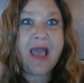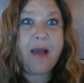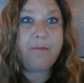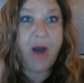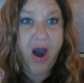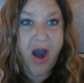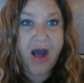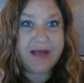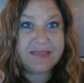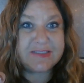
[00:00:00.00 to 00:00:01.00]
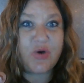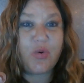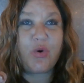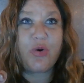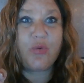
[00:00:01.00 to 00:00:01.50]
Pause
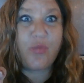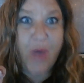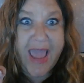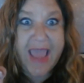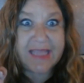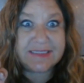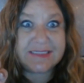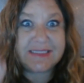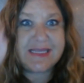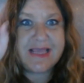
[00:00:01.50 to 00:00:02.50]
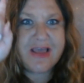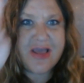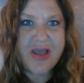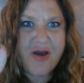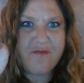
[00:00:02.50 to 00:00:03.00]
or wait
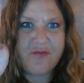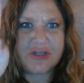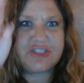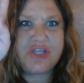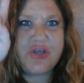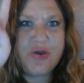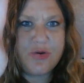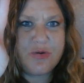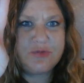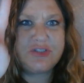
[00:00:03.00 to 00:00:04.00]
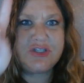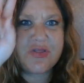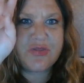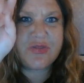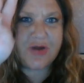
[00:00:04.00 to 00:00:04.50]
for 2
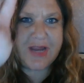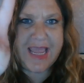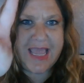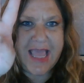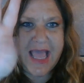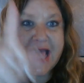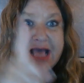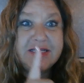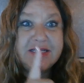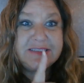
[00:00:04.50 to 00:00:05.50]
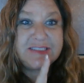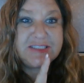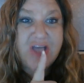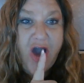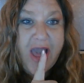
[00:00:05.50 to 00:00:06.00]
to 3
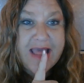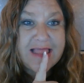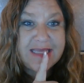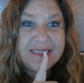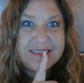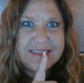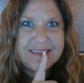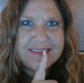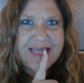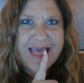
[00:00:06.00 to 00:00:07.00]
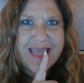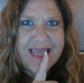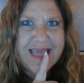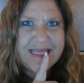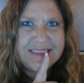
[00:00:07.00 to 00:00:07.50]
silent
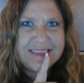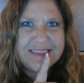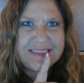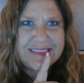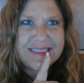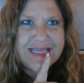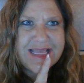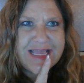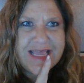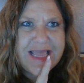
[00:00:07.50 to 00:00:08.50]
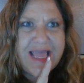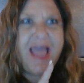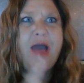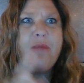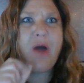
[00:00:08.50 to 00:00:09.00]
seconds.
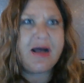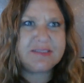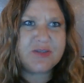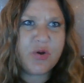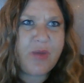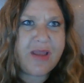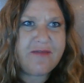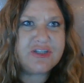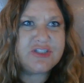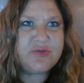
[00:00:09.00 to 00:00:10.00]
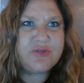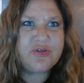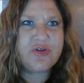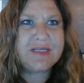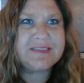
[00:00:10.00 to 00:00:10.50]
Pause or wait for 2 to
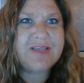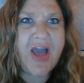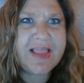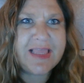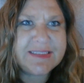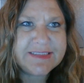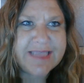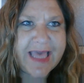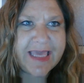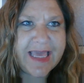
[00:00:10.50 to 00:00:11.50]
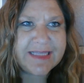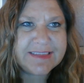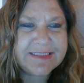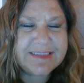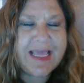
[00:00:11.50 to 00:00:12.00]
3 silent
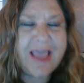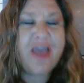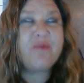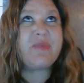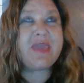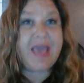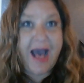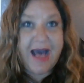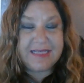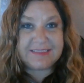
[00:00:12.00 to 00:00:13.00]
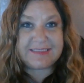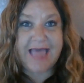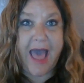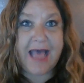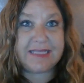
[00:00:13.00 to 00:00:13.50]
seconds. Because
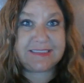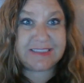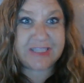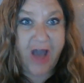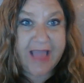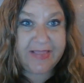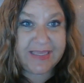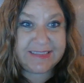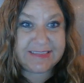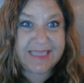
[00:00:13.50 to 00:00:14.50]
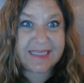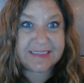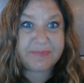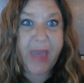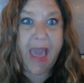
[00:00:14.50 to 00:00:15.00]
that silence
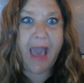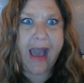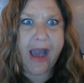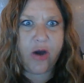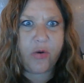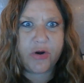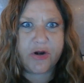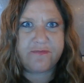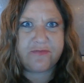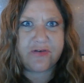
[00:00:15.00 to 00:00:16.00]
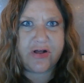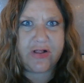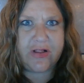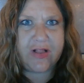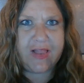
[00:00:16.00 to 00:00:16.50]
is
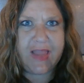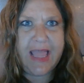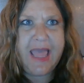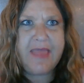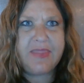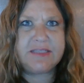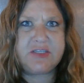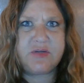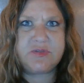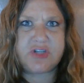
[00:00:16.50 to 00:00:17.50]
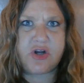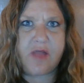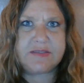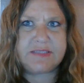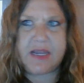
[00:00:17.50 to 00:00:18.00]
powerful. The students are all
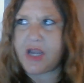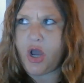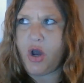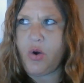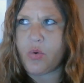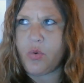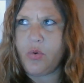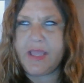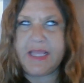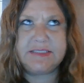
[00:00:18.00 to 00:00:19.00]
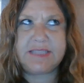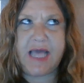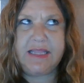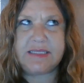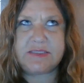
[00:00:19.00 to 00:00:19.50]
of a sudden, oh, it's
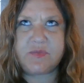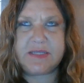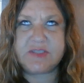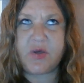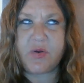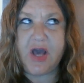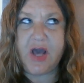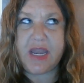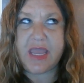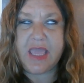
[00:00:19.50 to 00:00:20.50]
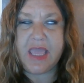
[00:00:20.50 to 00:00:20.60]
silent. What's going on?